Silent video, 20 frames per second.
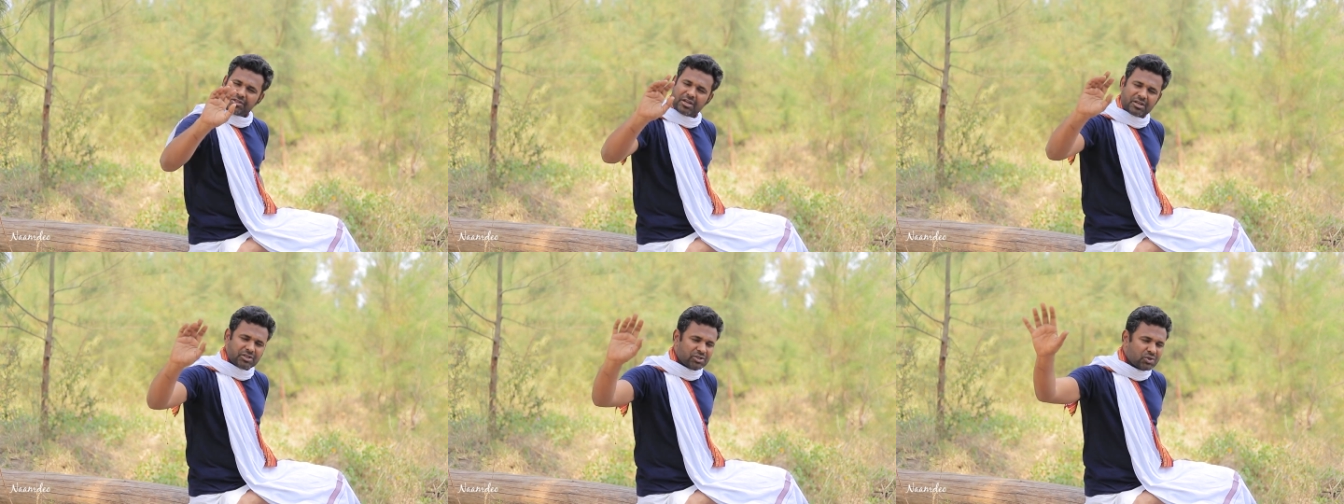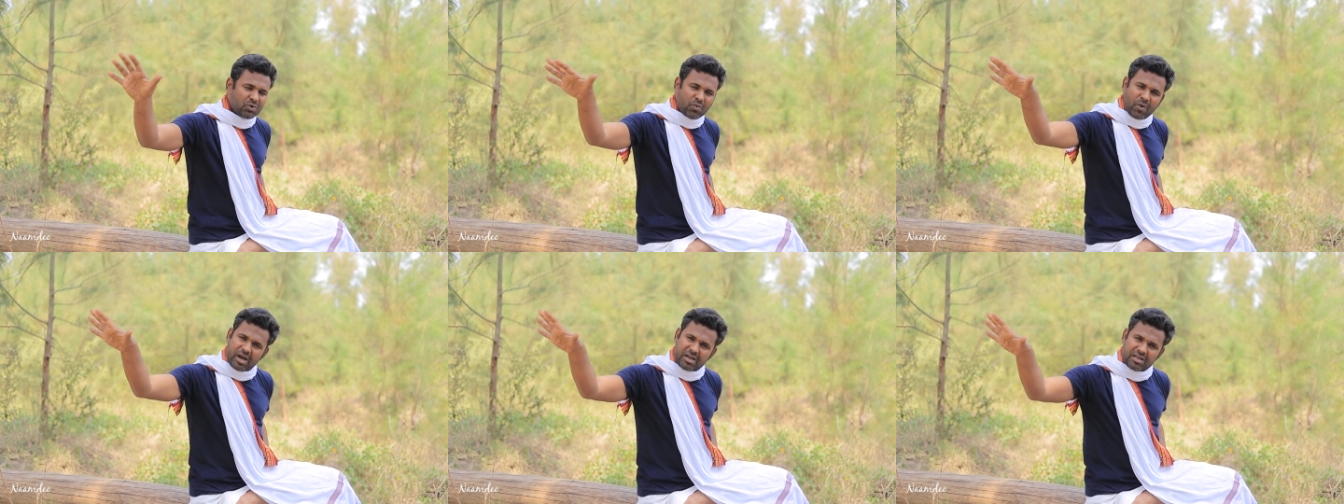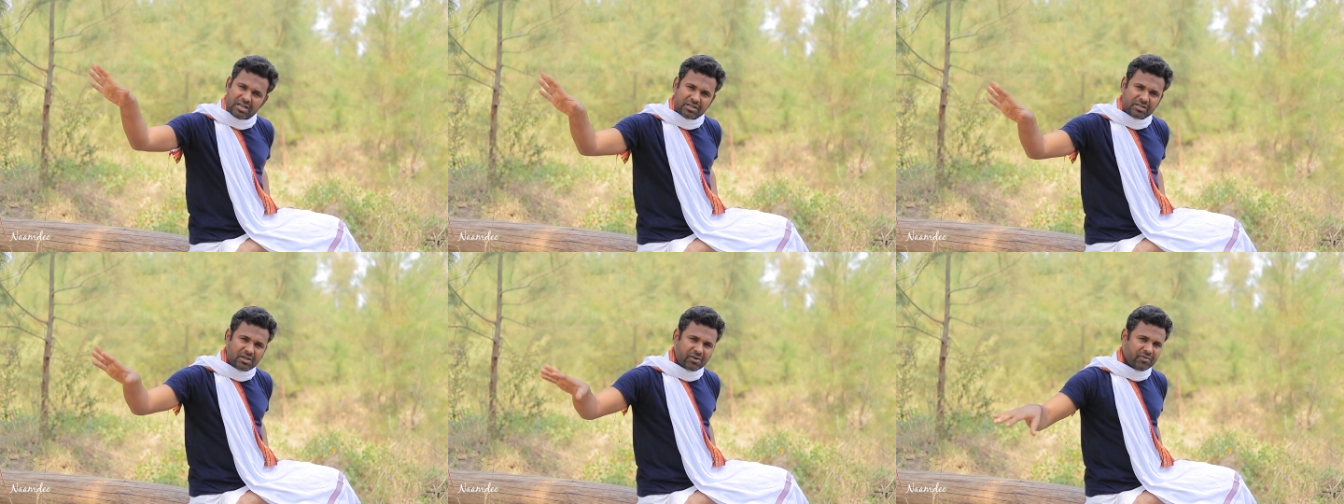There's no
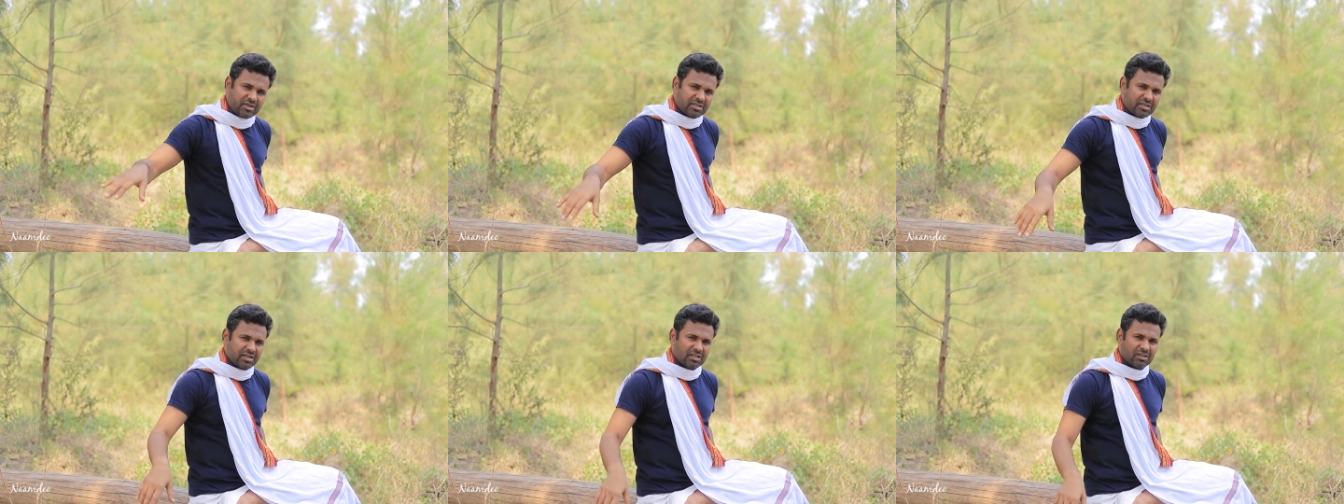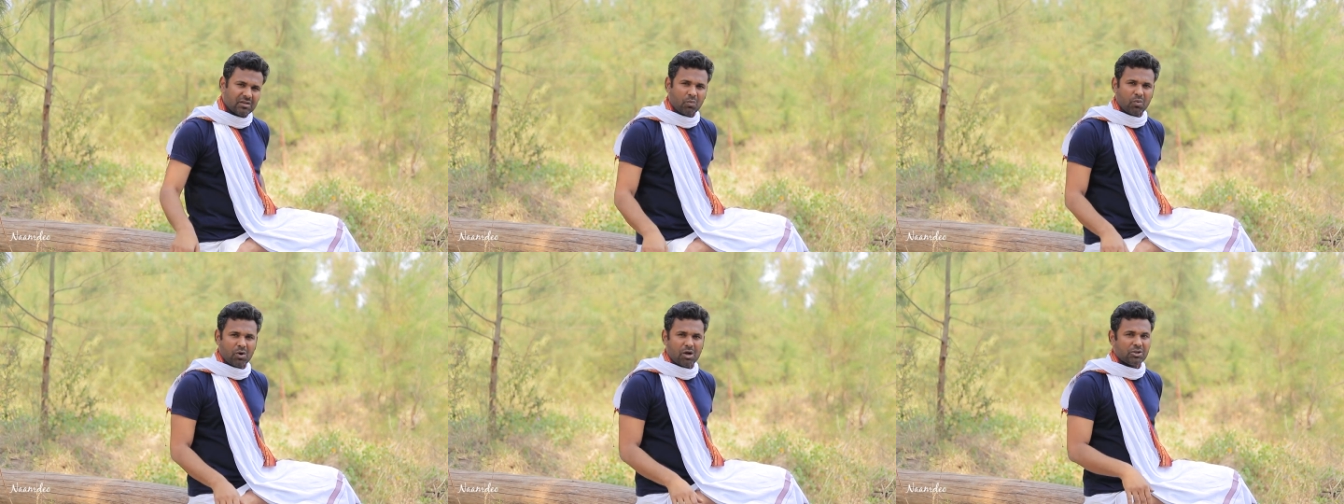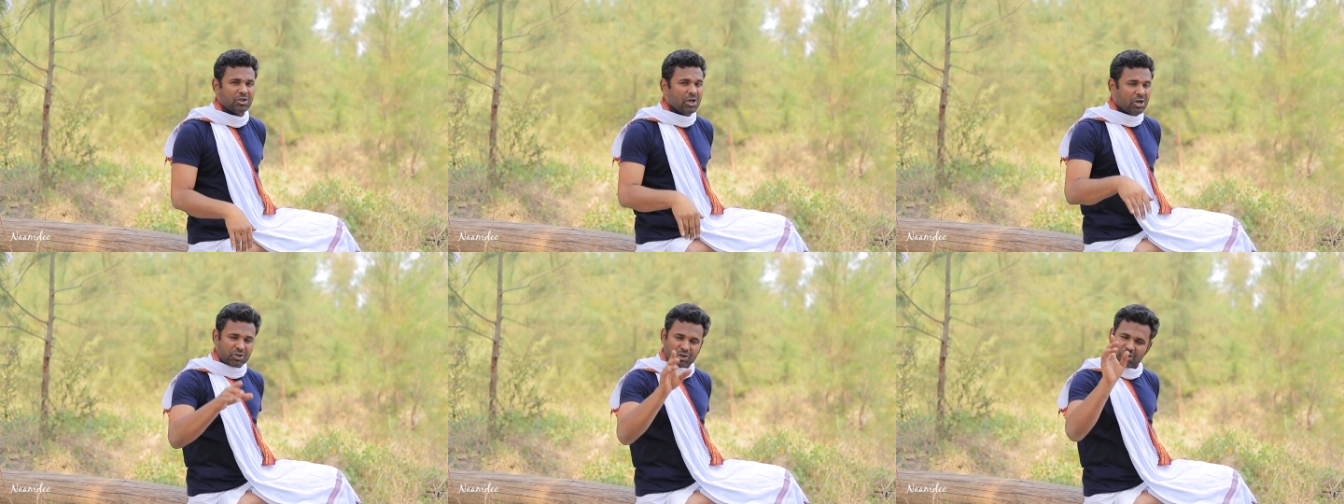any other reason in the
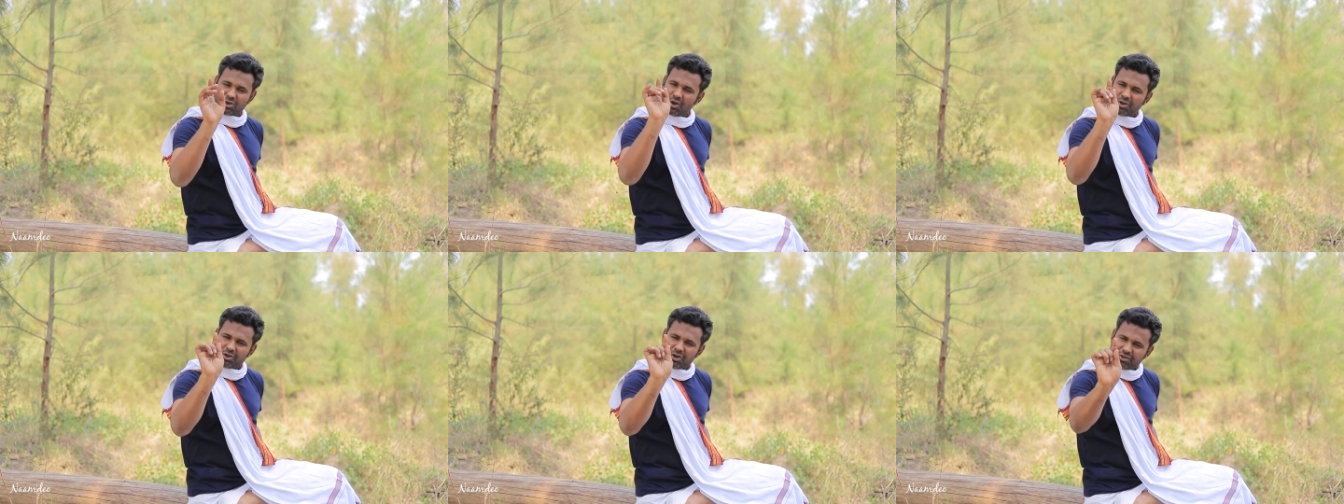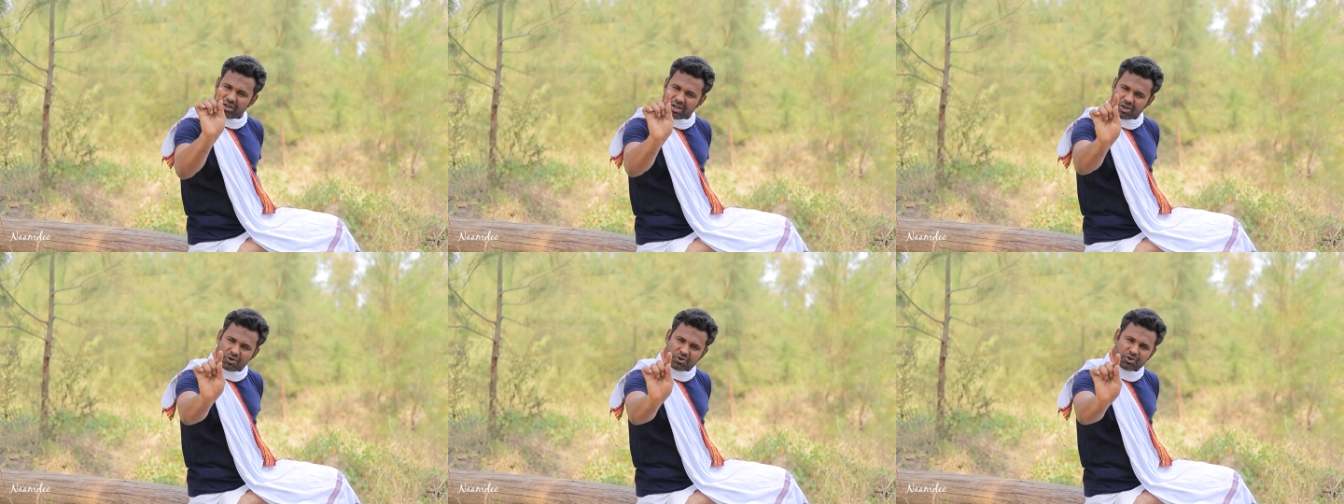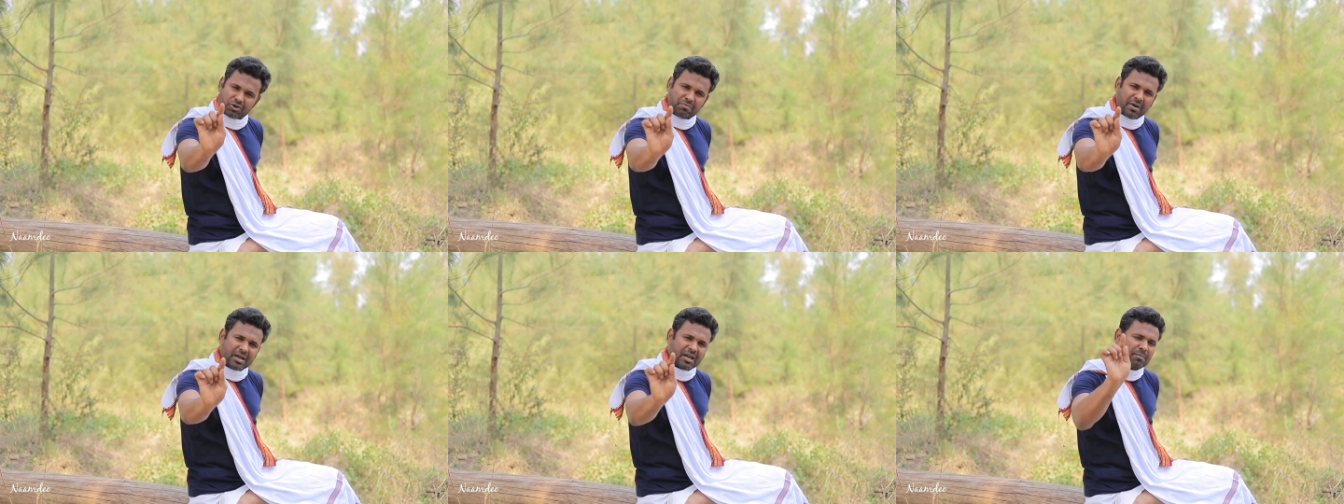world. So don't you think
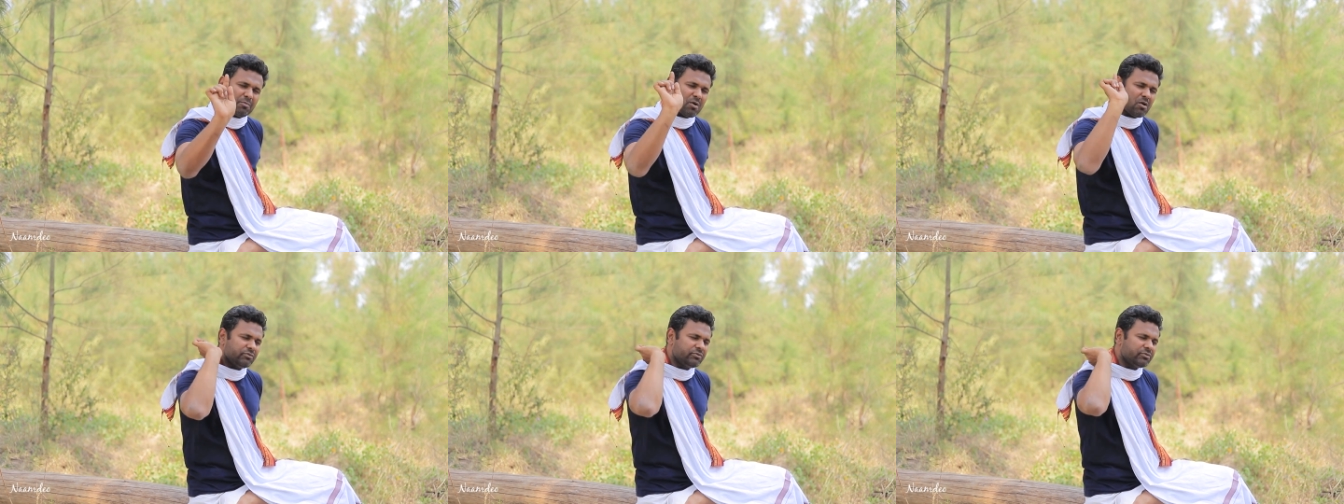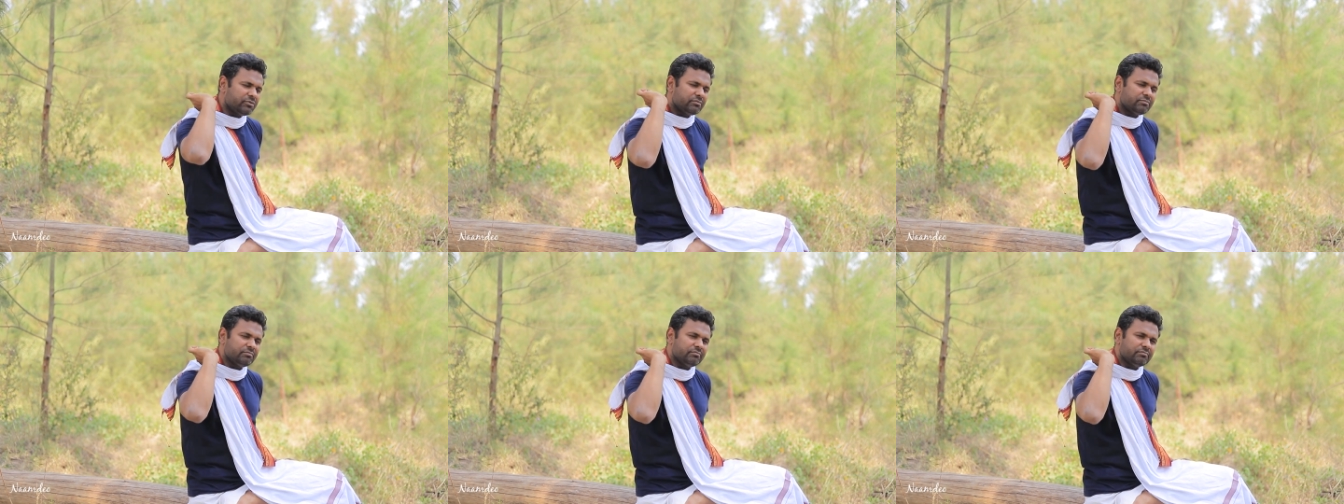you should make a move?